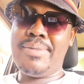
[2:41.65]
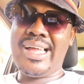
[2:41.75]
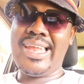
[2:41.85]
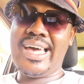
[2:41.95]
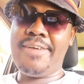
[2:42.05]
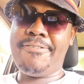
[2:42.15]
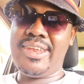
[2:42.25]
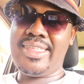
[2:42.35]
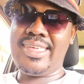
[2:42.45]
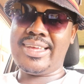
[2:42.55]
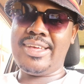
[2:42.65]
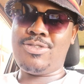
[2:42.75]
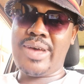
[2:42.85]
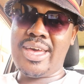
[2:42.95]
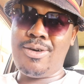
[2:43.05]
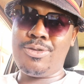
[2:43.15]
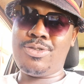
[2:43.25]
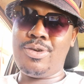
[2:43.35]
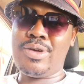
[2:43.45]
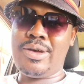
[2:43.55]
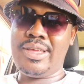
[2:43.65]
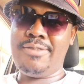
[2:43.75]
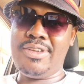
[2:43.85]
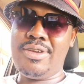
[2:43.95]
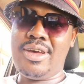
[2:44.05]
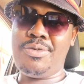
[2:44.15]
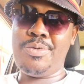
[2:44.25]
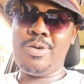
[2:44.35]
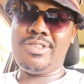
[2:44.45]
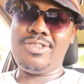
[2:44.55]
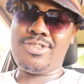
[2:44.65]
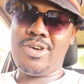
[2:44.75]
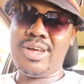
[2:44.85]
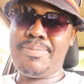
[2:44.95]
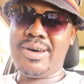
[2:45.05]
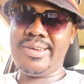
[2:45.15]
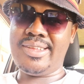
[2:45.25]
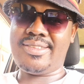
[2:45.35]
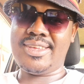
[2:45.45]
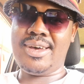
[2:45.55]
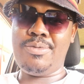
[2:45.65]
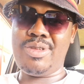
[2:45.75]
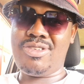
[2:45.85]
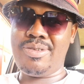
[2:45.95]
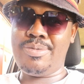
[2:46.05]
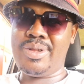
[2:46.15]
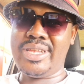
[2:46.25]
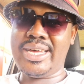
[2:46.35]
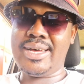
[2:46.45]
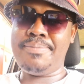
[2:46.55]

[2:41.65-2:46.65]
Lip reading: alive, and I think that's why I also even wrote a song about it, which you will